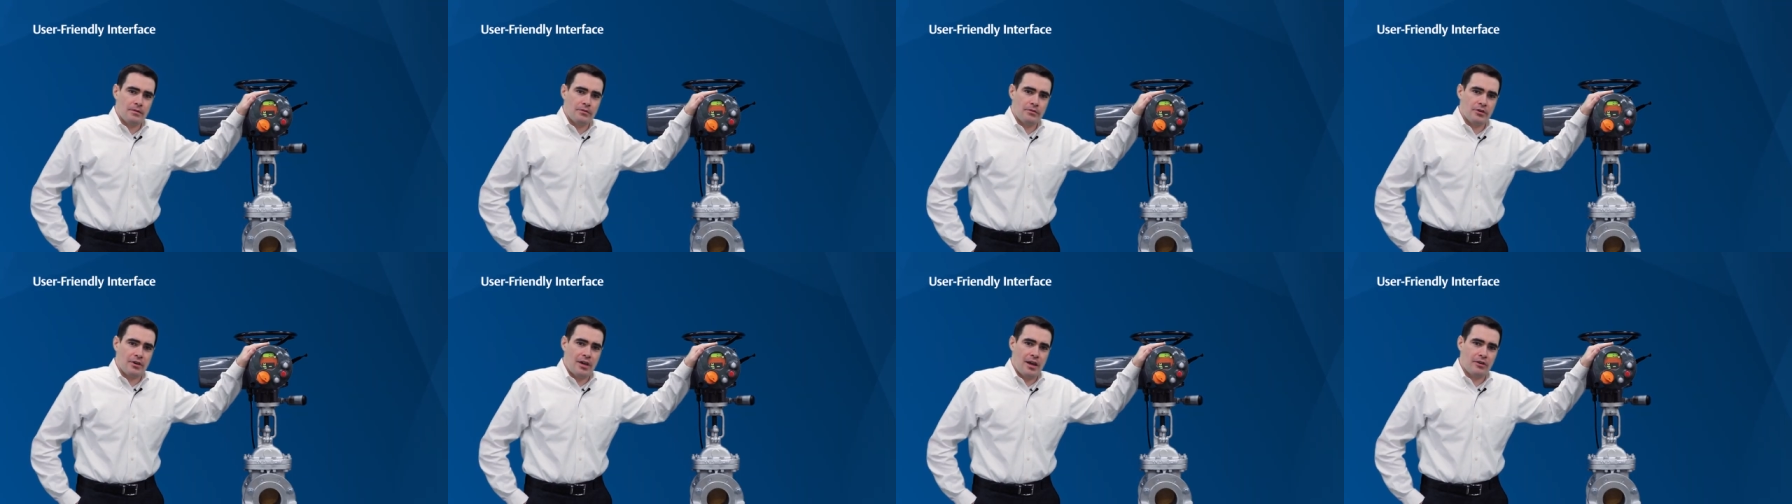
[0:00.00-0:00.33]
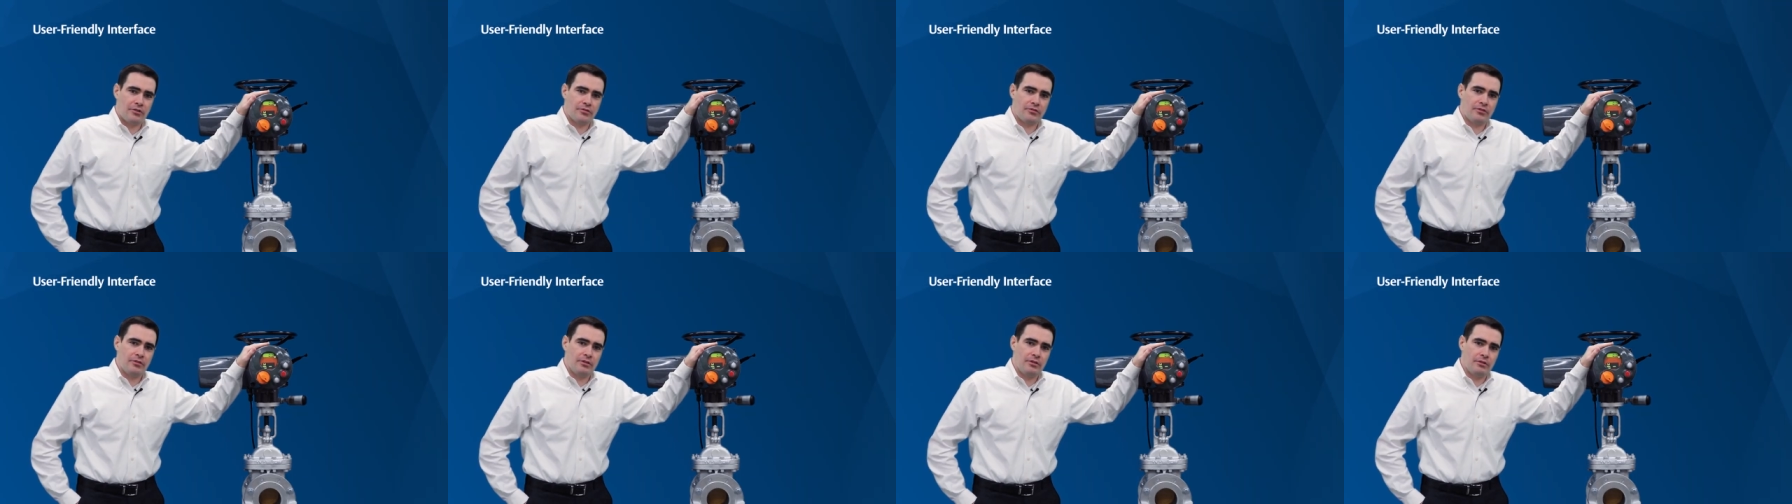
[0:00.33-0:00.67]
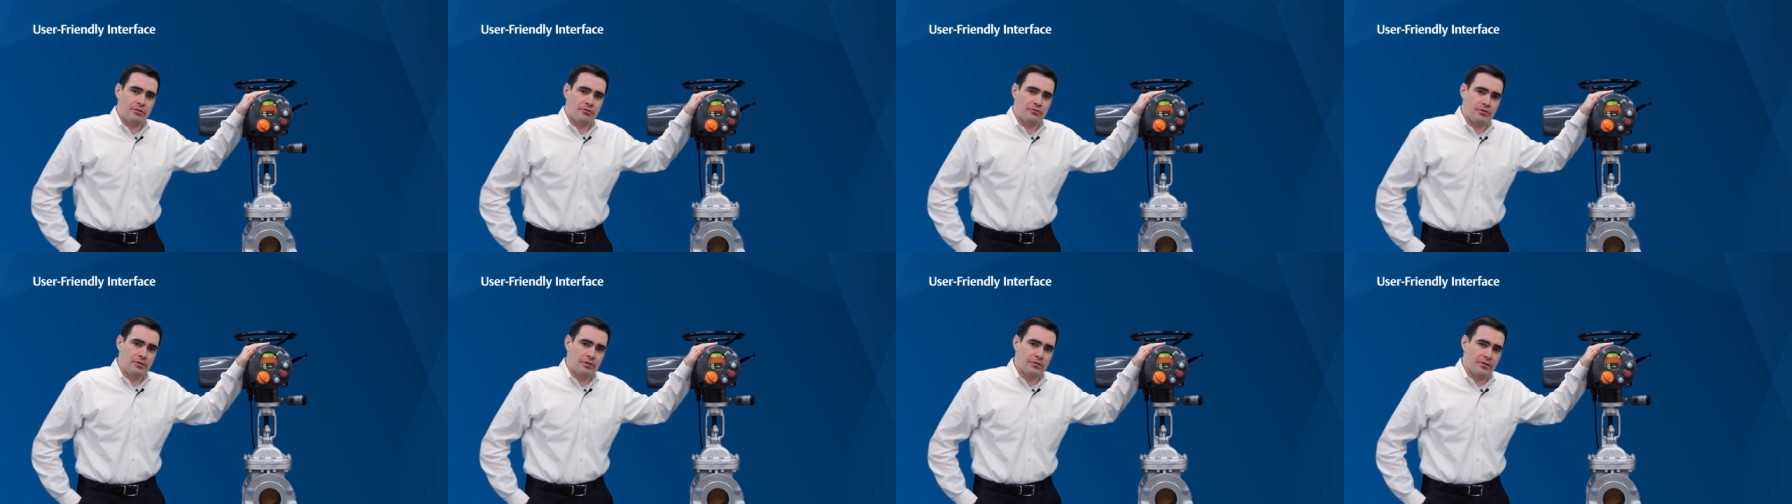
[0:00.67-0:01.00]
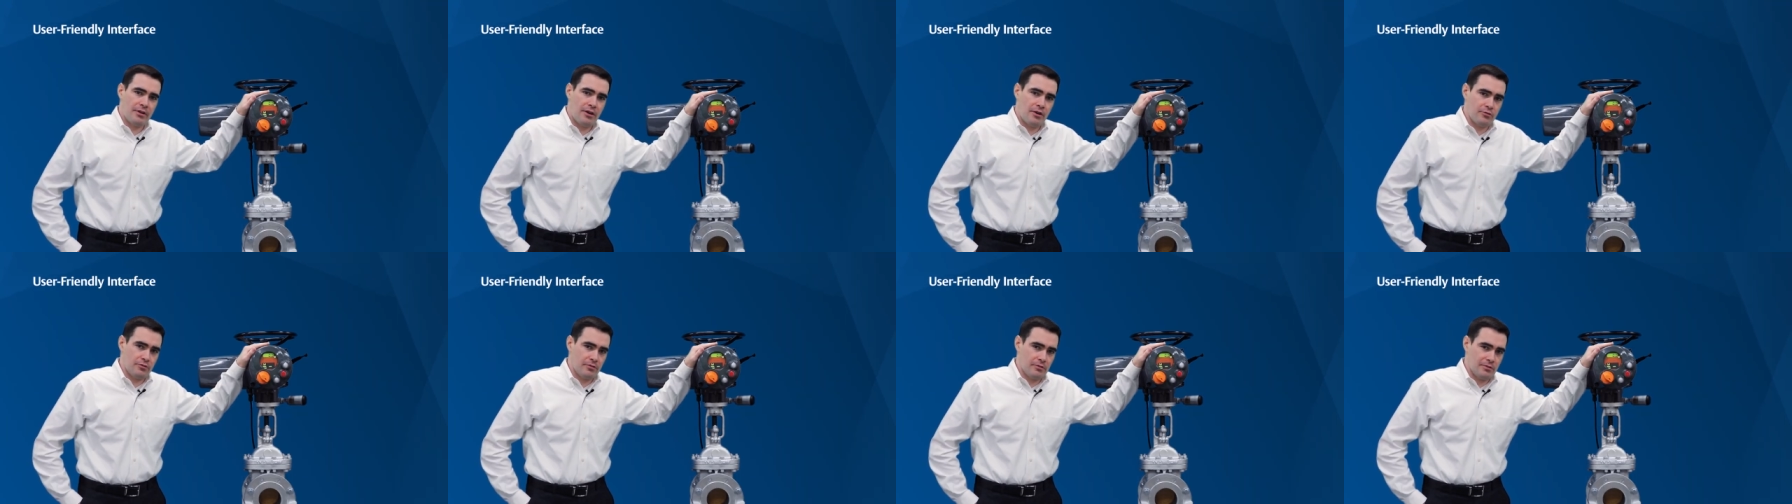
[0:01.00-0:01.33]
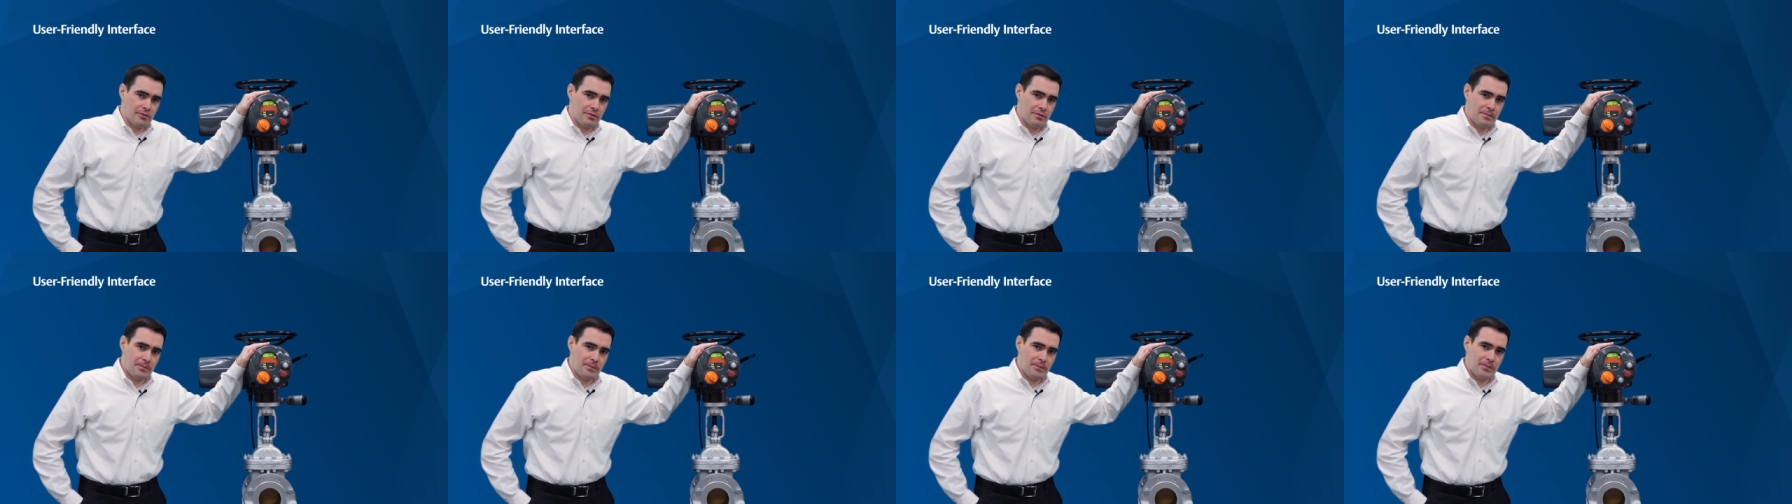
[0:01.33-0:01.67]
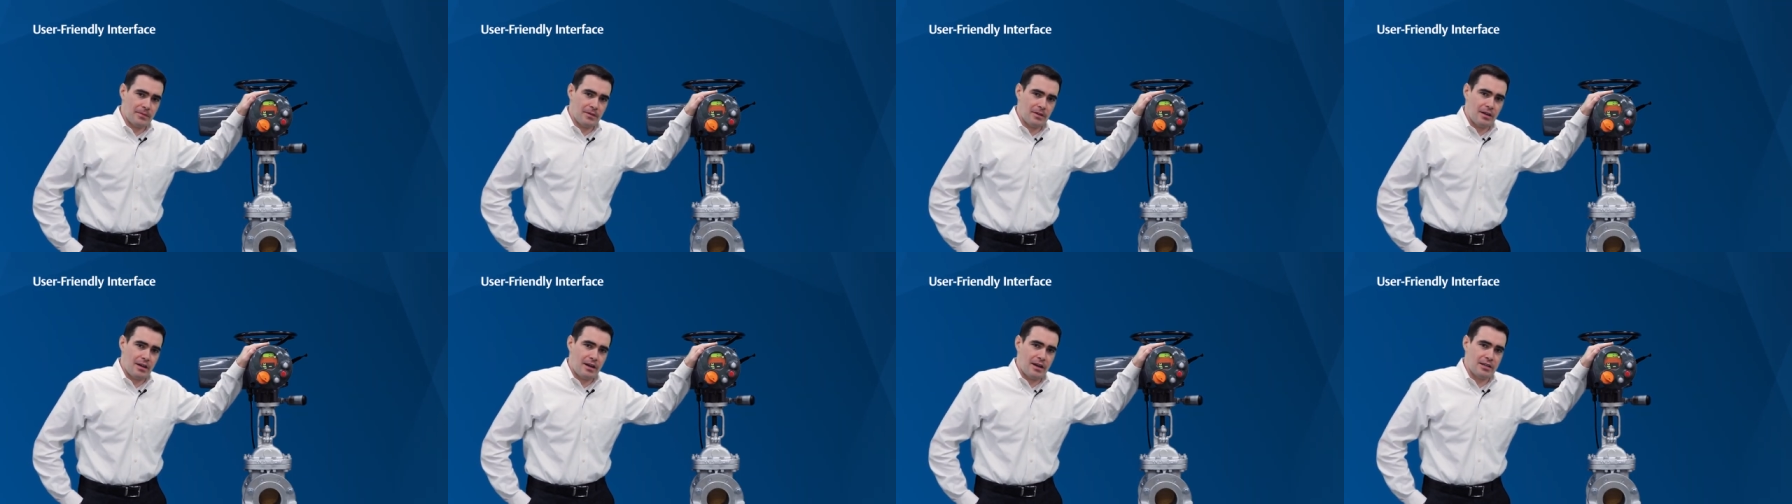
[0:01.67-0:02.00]
The XTE 3000
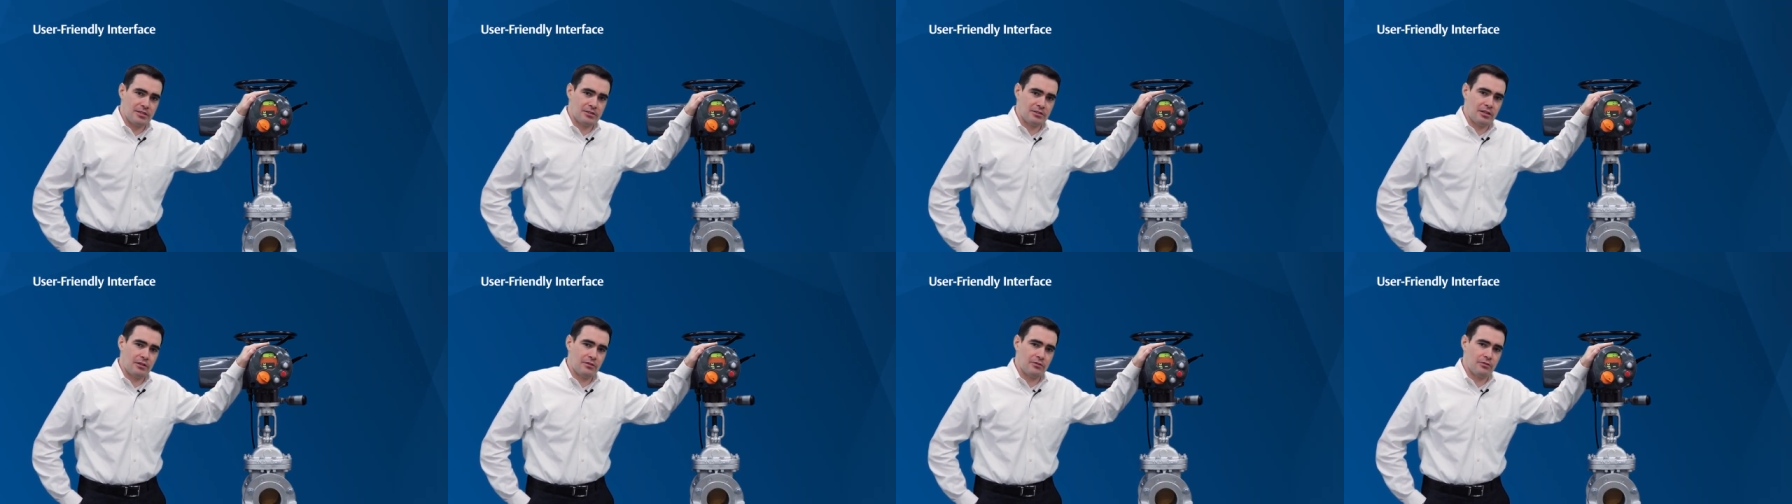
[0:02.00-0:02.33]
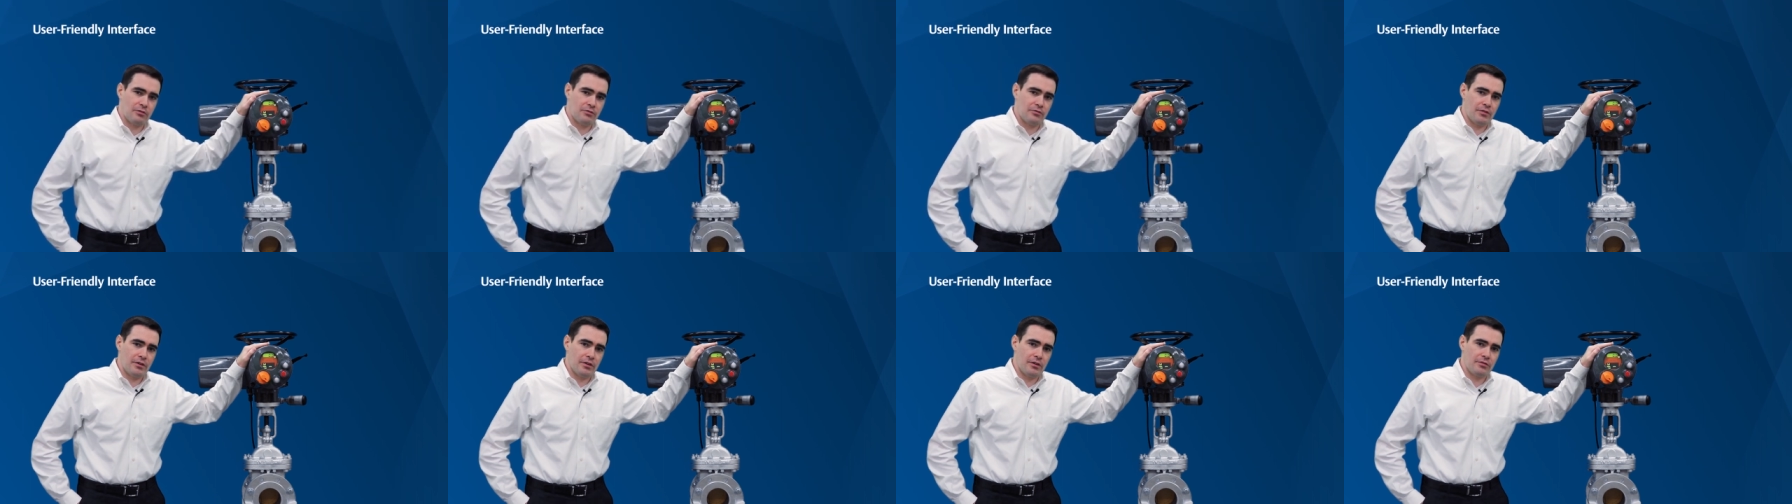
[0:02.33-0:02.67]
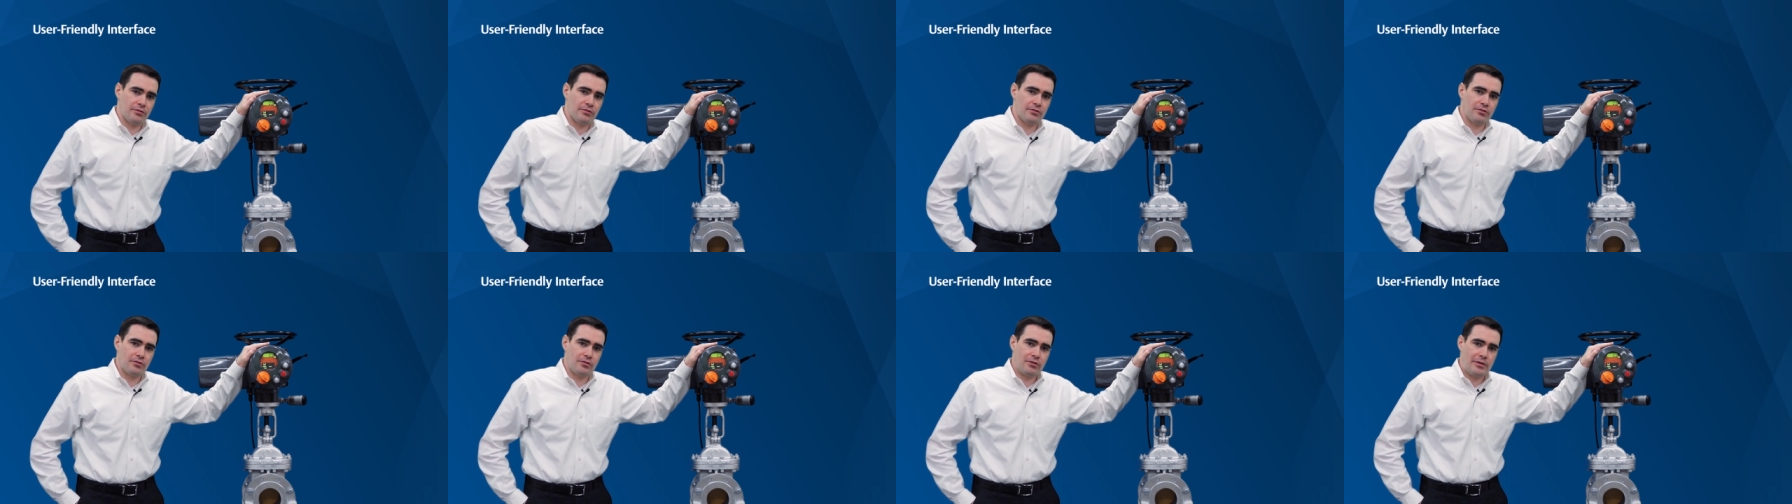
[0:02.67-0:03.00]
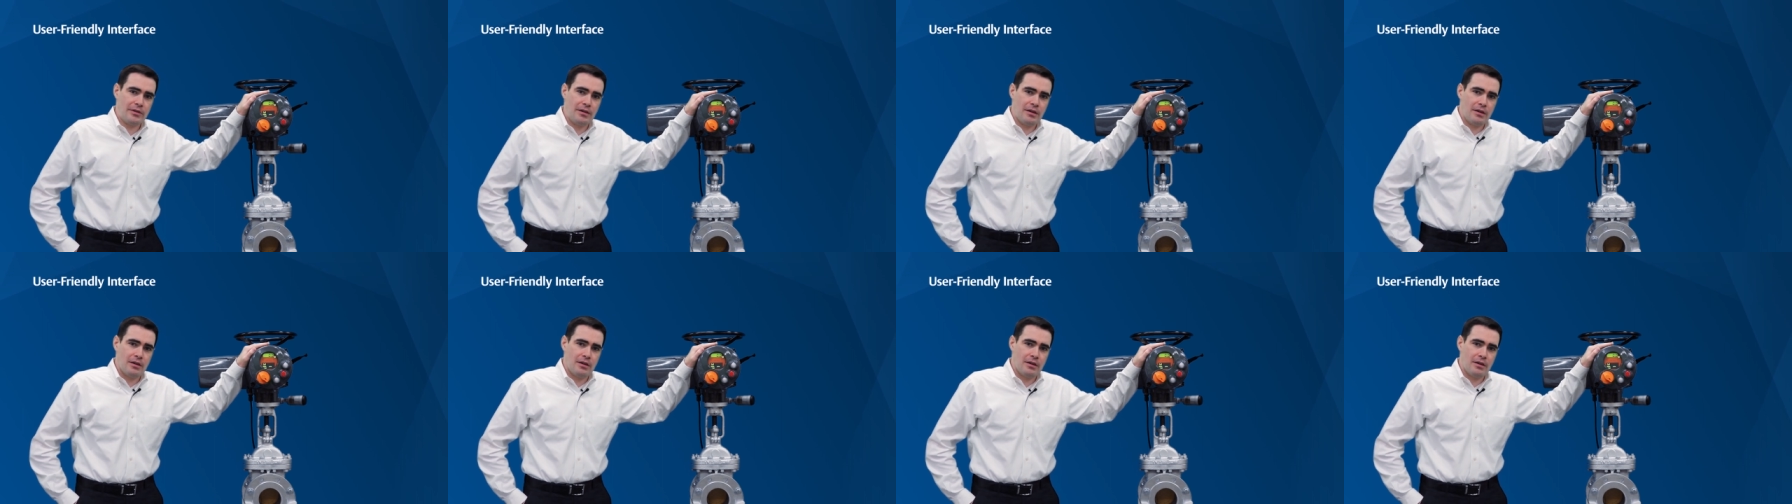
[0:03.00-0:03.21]
has an interface